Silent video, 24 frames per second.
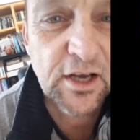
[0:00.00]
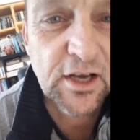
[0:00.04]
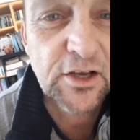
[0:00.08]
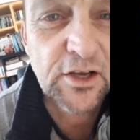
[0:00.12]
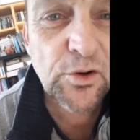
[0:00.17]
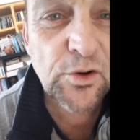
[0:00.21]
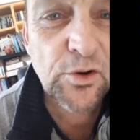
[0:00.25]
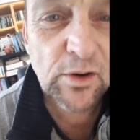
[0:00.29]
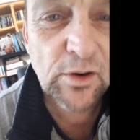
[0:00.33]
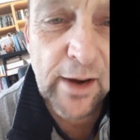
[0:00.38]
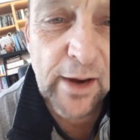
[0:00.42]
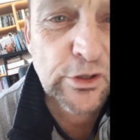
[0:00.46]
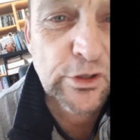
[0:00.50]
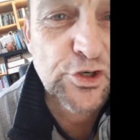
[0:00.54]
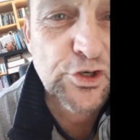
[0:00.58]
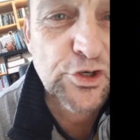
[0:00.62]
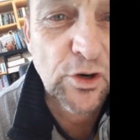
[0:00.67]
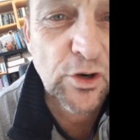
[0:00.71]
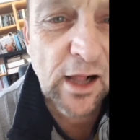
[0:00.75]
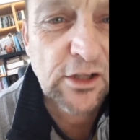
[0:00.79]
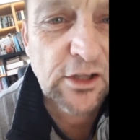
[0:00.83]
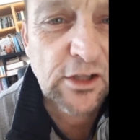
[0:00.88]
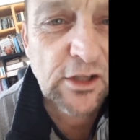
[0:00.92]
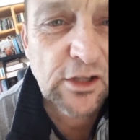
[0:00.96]
Your language, your
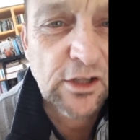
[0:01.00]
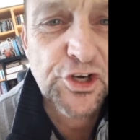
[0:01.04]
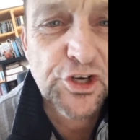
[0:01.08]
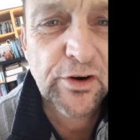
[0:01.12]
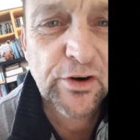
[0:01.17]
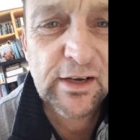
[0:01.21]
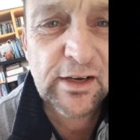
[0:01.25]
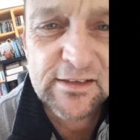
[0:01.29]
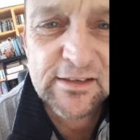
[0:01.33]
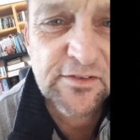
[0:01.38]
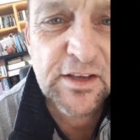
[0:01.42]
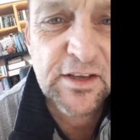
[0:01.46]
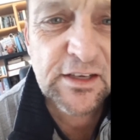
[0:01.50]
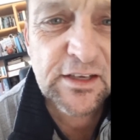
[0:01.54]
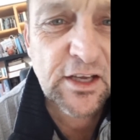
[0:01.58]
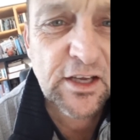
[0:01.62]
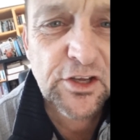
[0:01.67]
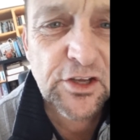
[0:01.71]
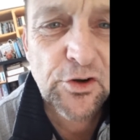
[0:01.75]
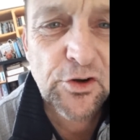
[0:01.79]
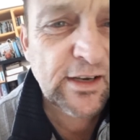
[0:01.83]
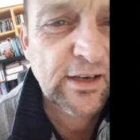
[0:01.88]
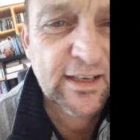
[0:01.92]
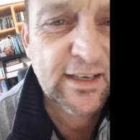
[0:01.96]
culture, your collective
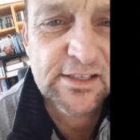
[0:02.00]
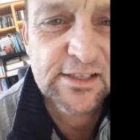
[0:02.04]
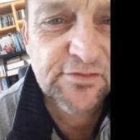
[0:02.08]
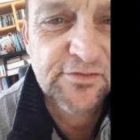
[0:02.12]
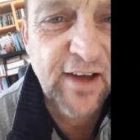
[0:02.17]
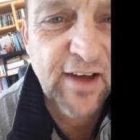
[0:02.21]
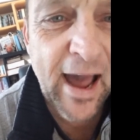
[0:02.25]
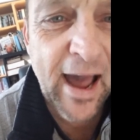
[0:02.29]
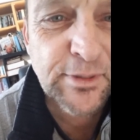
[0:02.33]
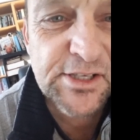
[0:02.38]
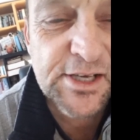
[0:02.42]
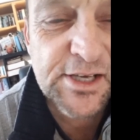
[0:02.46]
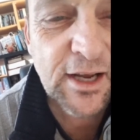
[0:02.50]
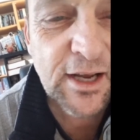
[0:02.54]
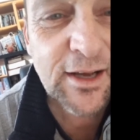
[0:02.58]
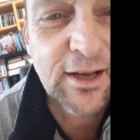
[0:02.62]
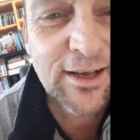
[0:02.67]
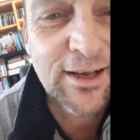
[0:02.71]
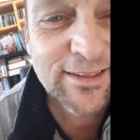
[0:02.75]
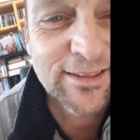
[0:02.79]
thinking, your collective habits,